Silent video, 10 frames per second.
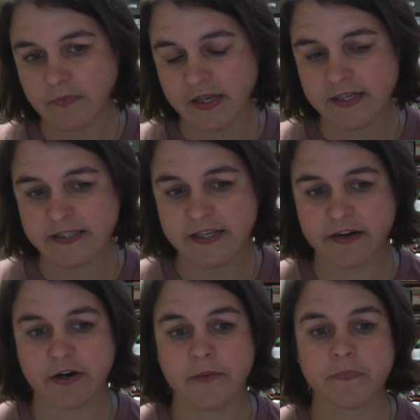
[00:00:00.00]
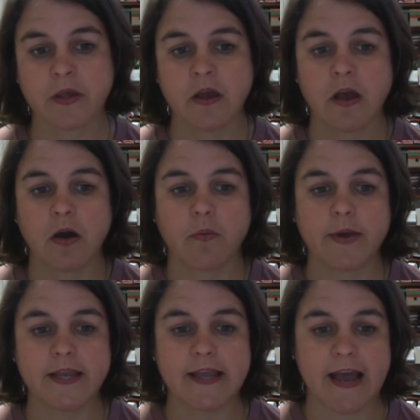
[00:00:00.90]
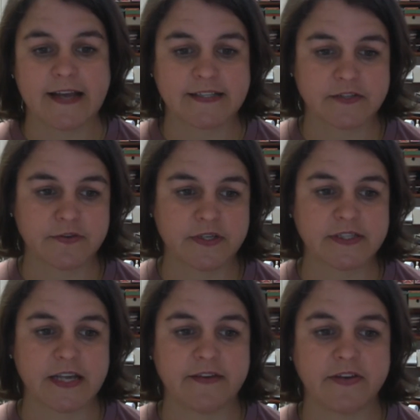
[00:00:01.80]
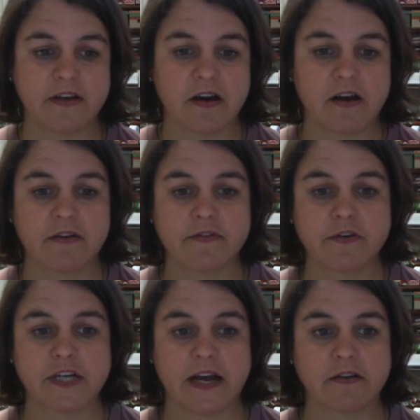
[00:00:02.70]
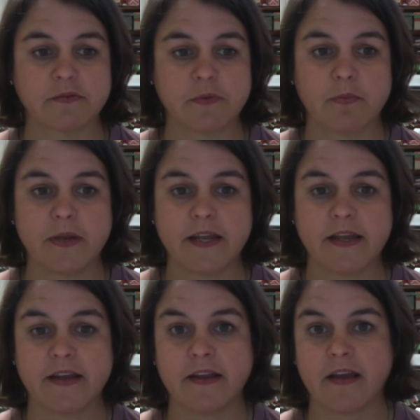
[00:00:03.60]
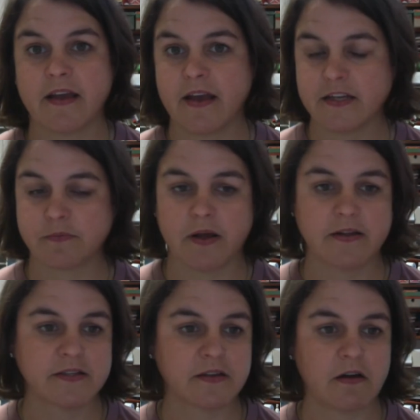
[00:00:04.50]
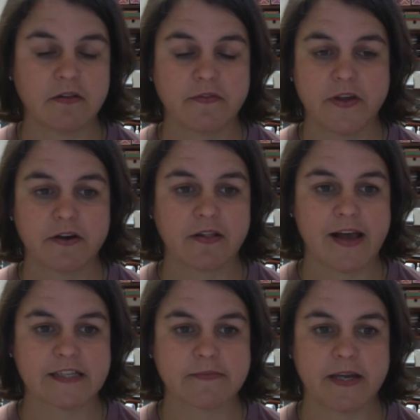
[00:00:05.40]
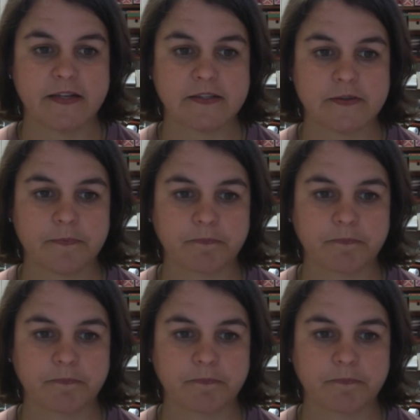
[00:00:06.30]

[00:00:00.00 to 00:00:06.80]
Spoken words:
etc. We ask this for the safety of your child's well-being as well as all of their classmates.